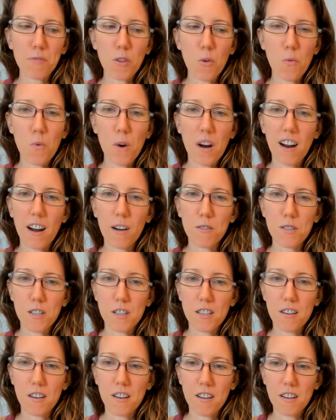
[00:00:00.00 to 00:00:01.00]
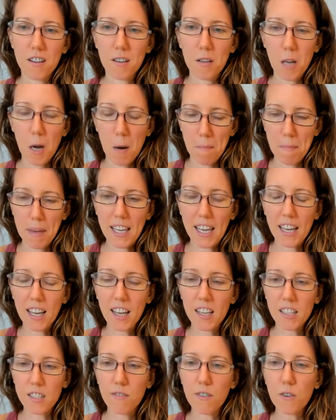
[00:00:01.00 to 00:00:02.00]
where I was making
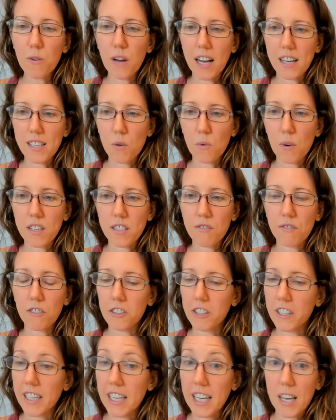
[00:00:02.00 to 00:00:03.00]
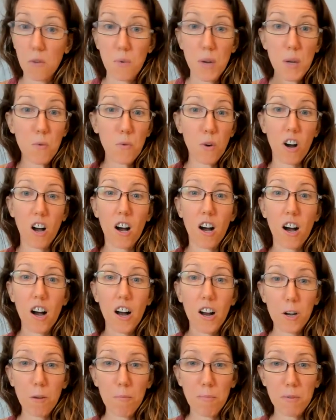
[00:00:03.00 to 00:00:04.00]
his food SOS free. We were
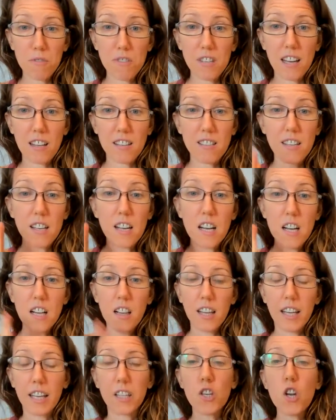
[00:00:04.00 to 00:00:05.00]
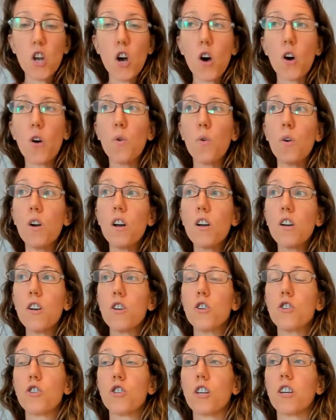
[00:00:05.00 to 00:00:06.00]
100%, like no
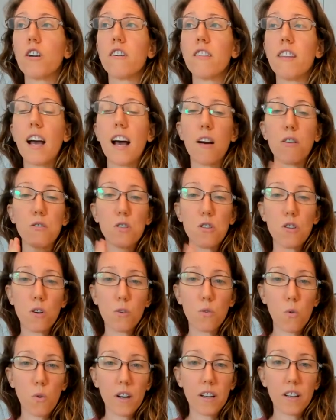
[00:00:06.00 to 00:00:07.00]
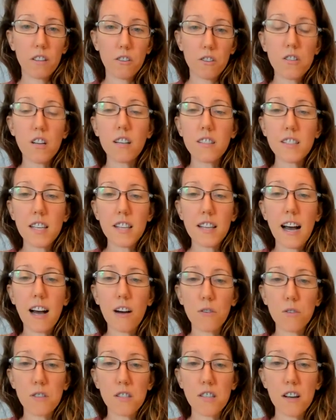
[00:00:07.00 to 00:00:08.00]
sugar in the house, no oil or salt in the
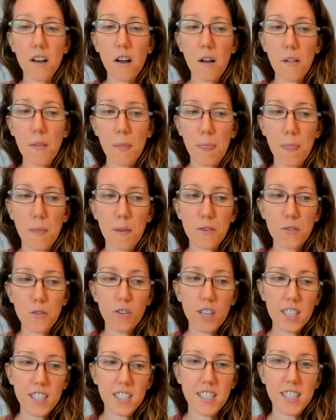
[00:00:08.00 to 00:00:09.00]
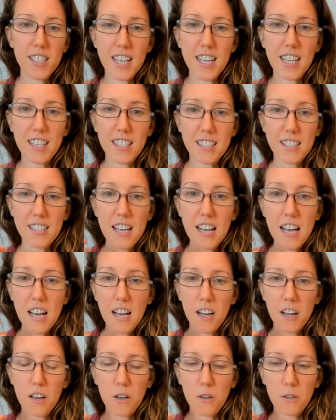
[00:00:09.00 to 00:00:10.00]
house. The strictest things,
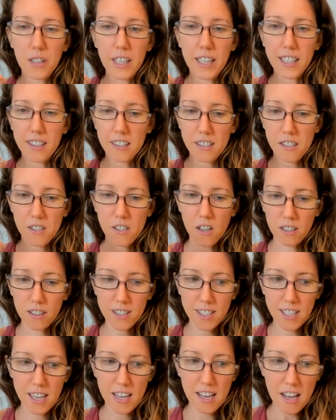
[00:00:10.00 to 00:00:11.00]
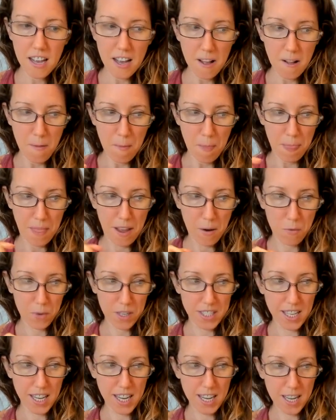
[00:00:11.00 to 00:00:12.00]
like the salt that
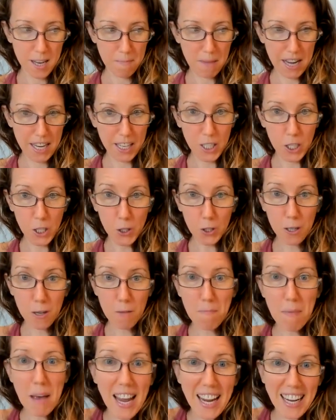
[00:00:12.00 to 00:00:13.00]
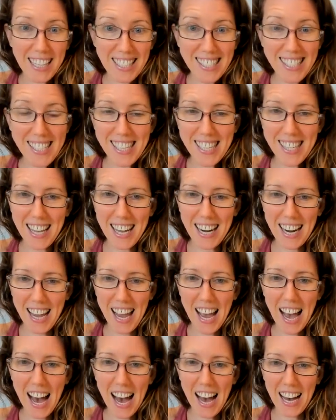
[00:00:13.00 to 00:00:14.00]
was in my curry paste that
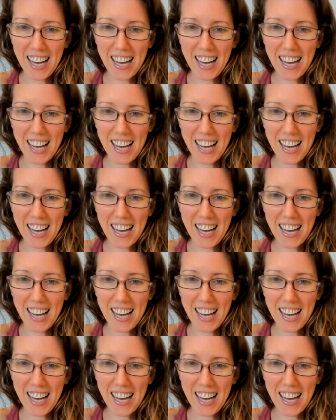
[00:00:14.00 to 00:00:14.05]
I